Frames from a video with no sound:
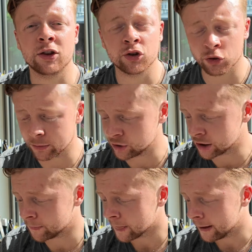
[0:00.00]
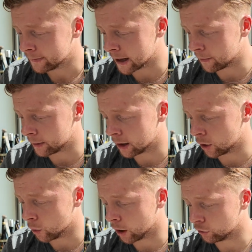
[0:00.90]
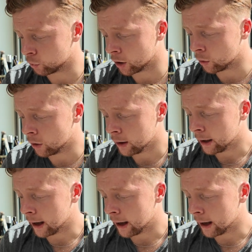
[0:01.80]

description down below as well.